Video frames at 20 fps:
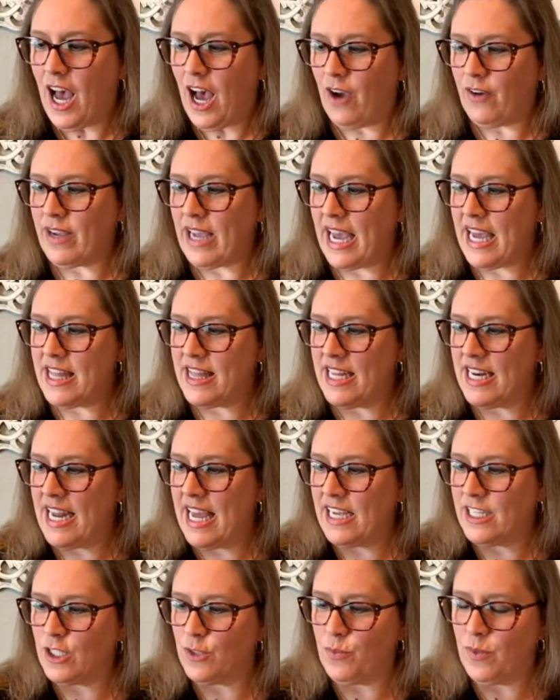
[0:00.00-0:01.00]
Okay, the
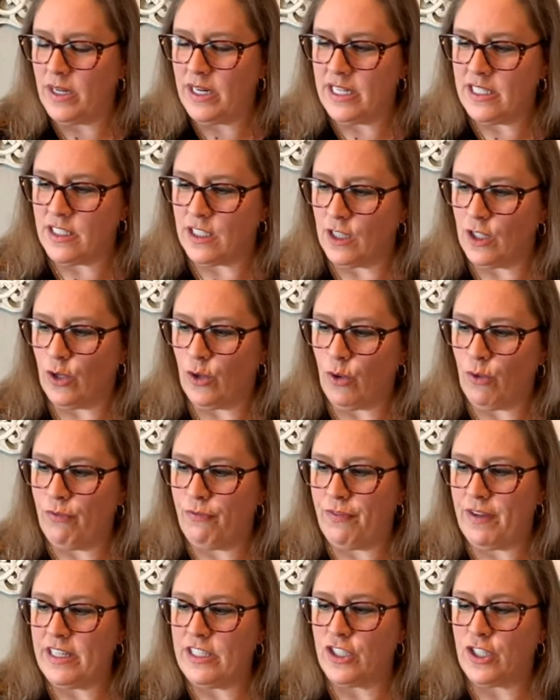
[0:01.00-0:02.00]
next one is a little
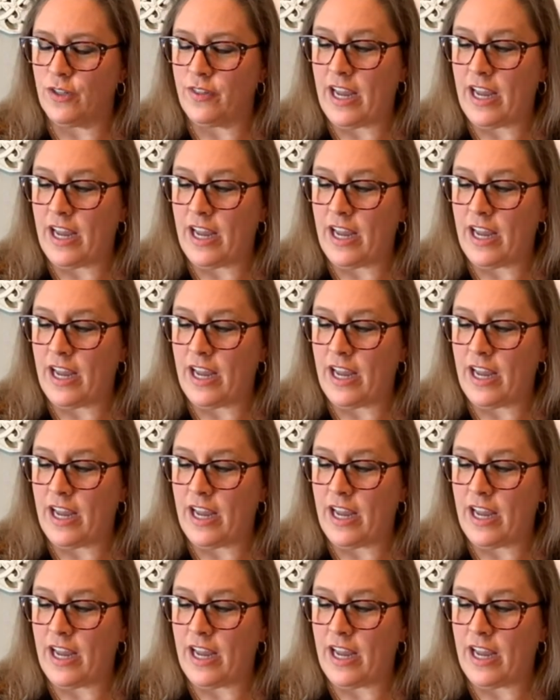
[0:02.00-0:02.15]
vintage.